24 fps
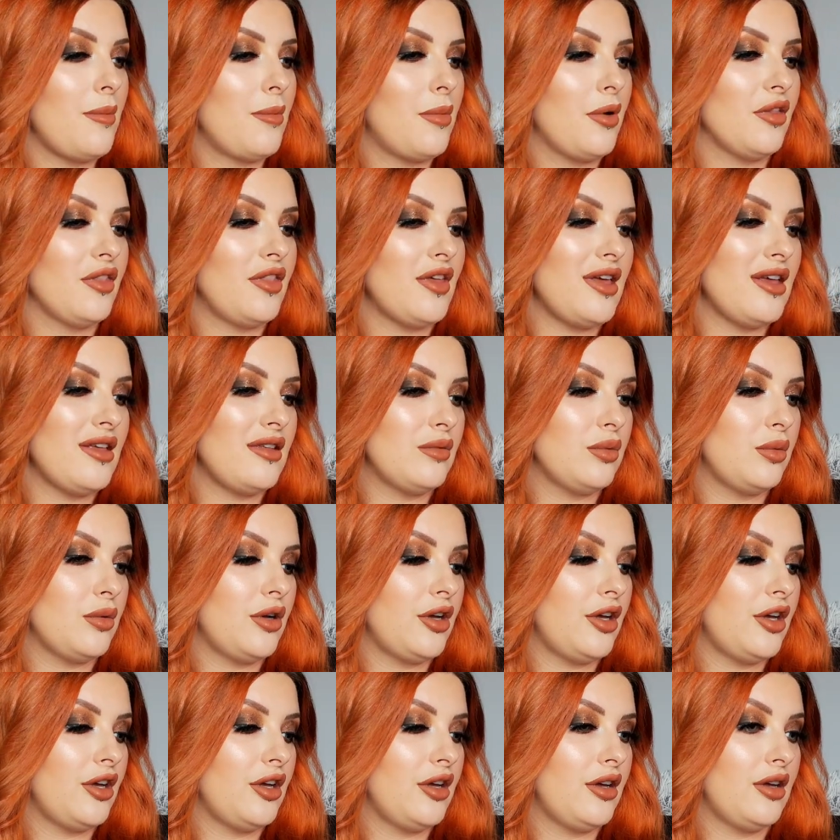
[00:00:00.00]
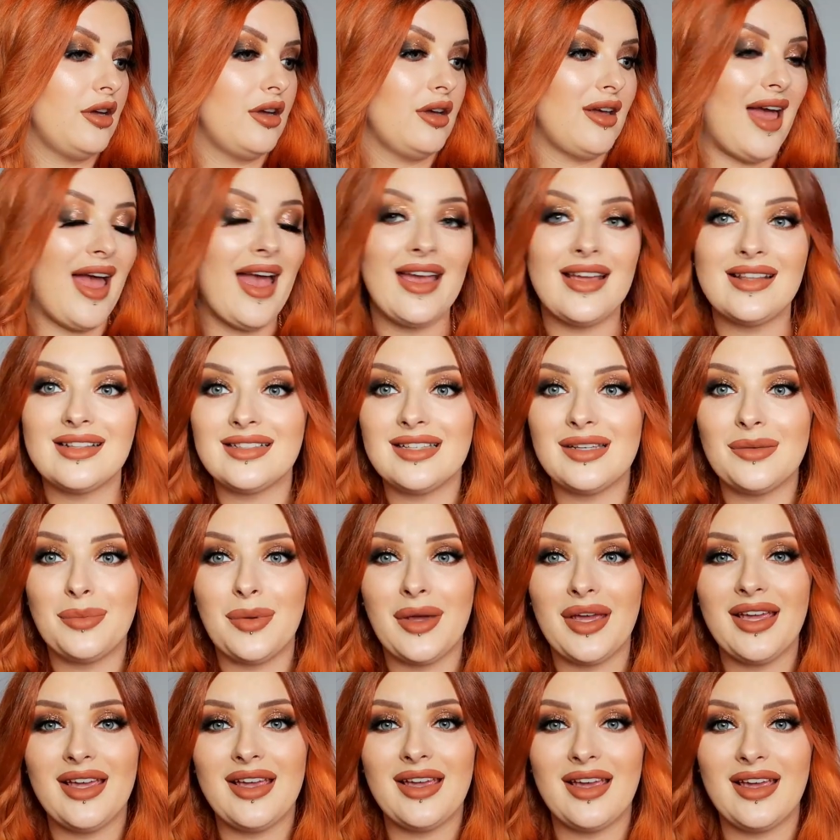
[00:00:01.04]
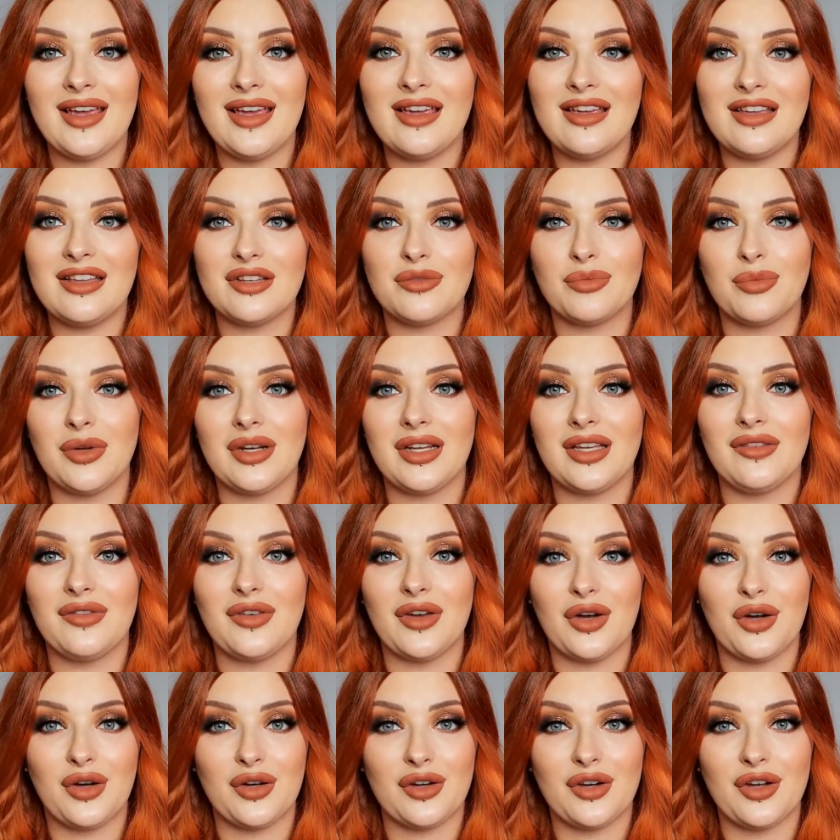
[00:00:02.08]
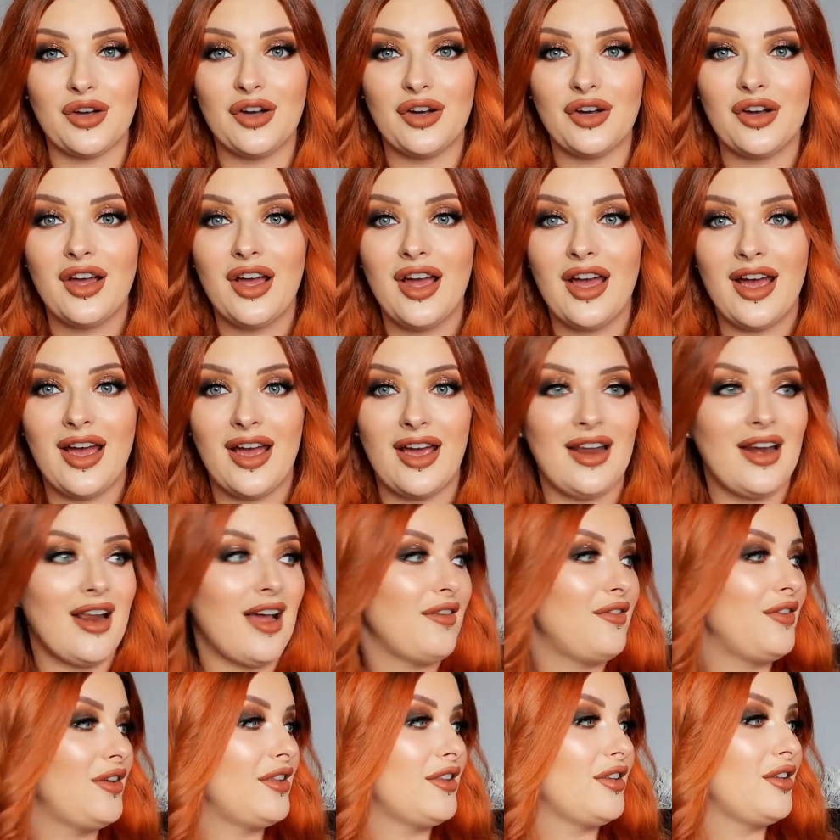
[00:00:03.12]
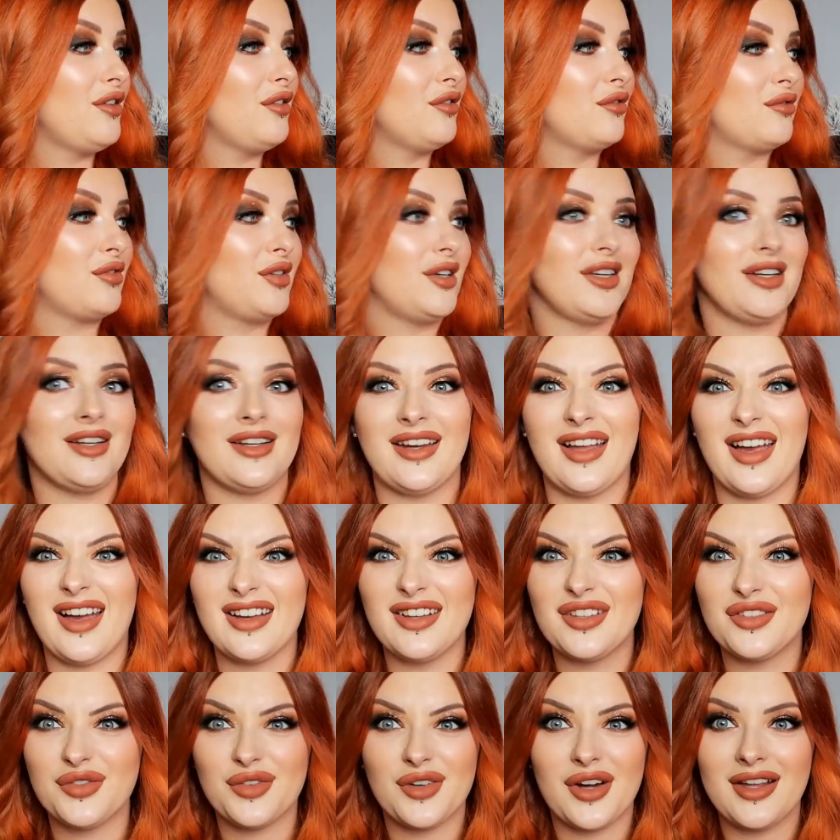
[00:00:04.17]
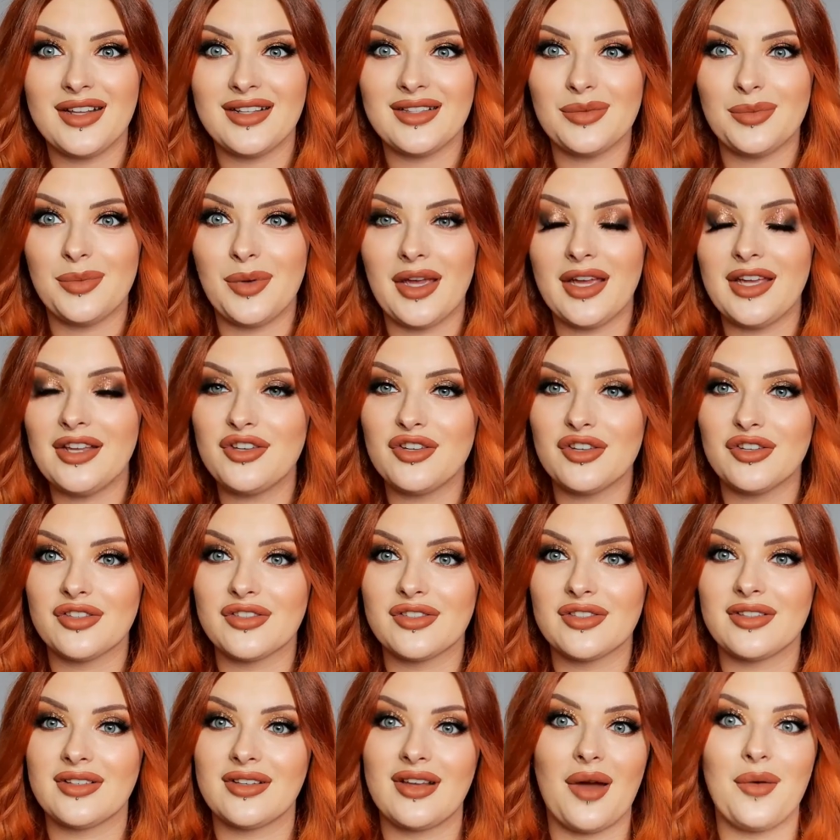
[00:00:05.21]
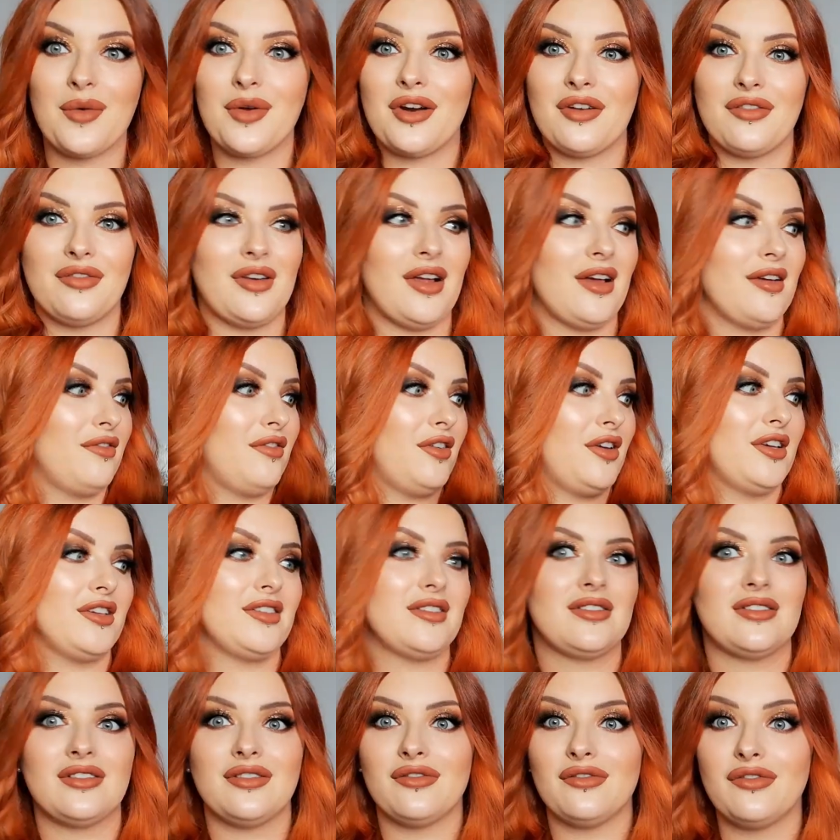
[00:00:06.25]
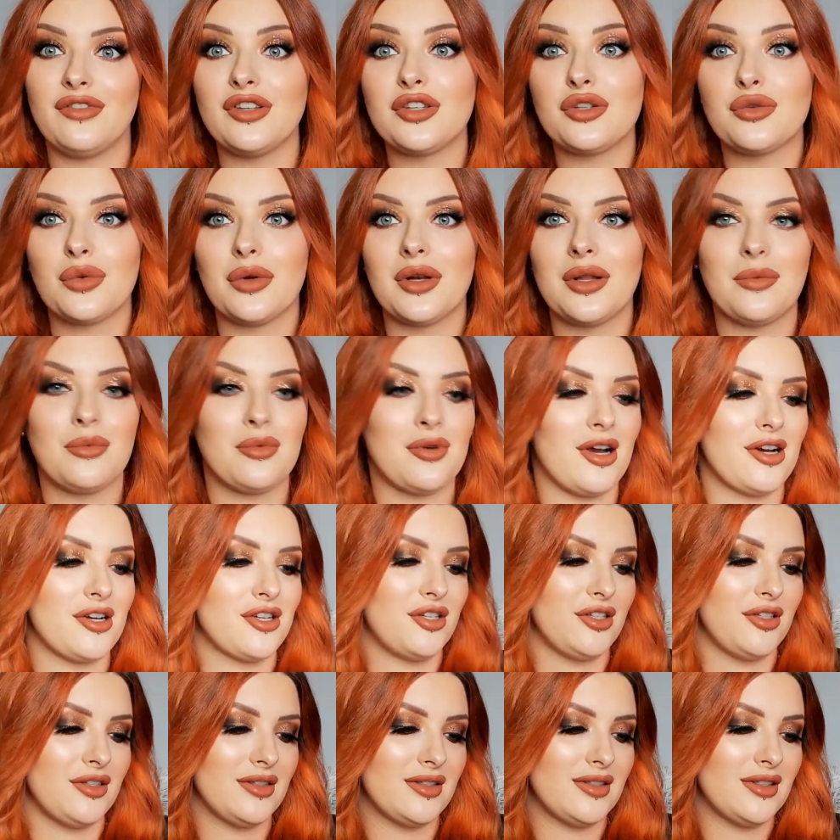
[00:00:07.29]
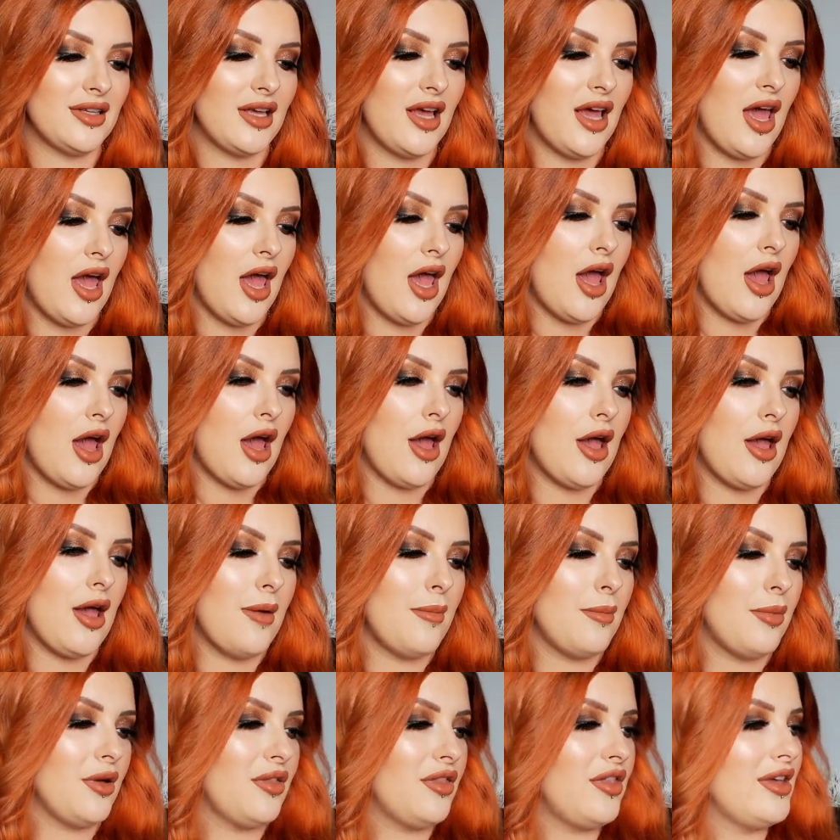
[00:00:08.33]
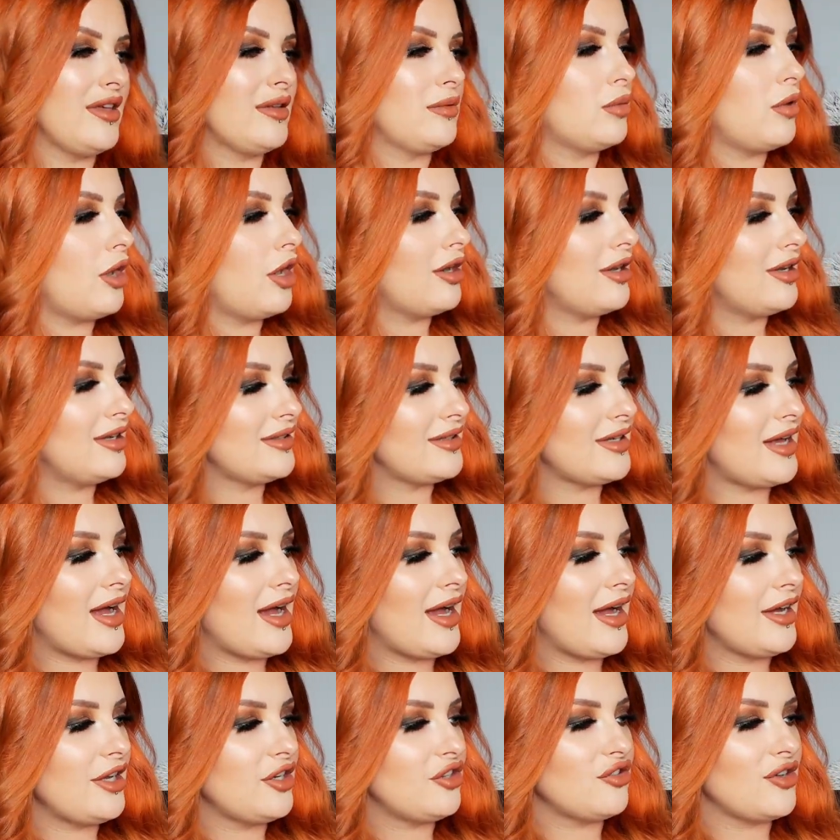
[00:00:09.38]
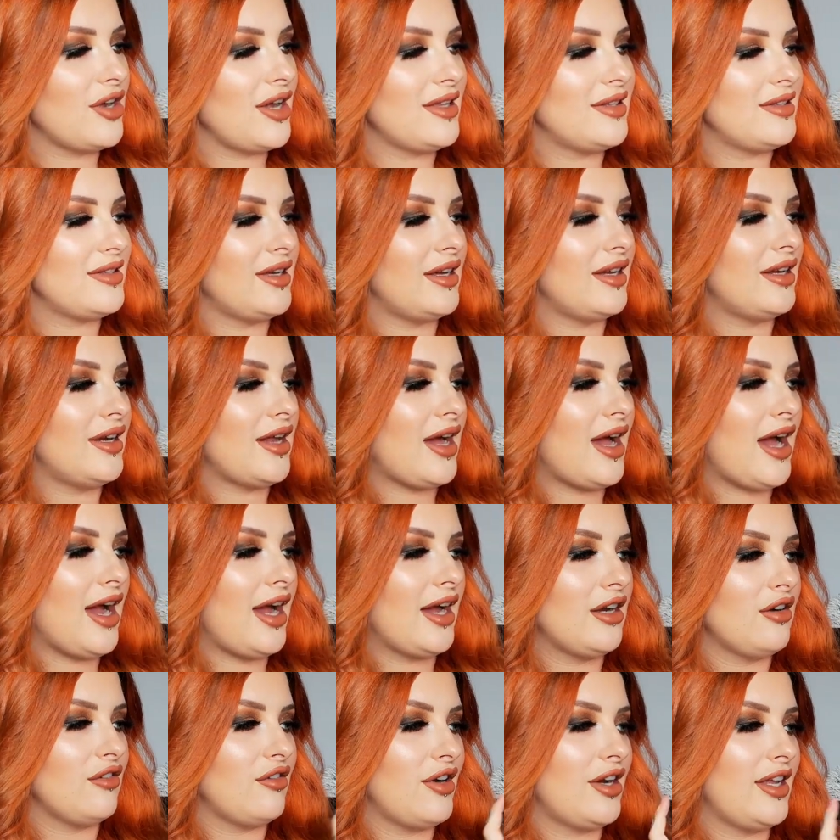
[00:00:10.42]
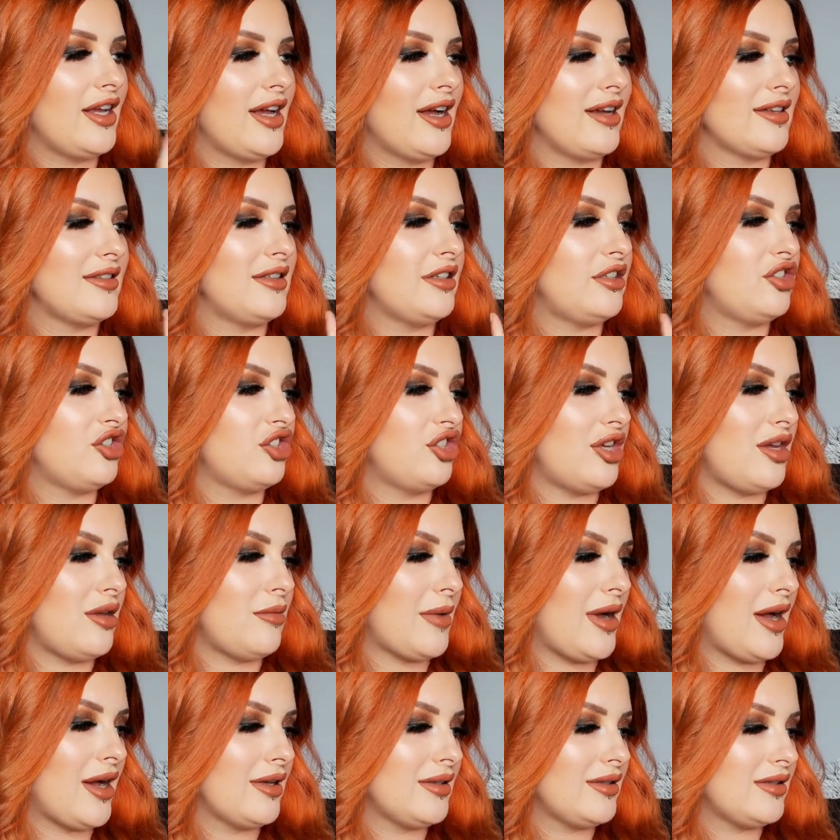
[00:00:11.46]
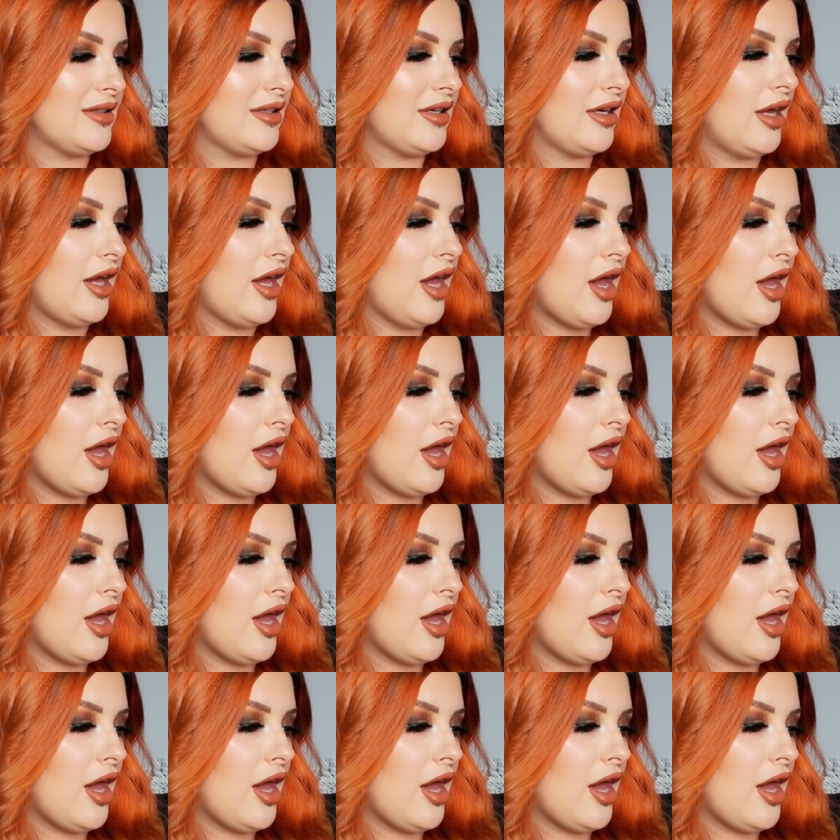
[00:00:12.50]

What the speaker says: But these were 80p each, believe it or not, and I think they look really nice for 80p, just going off like first visual impressions. But this one is a hydrating hyaluronic acid sheet mask.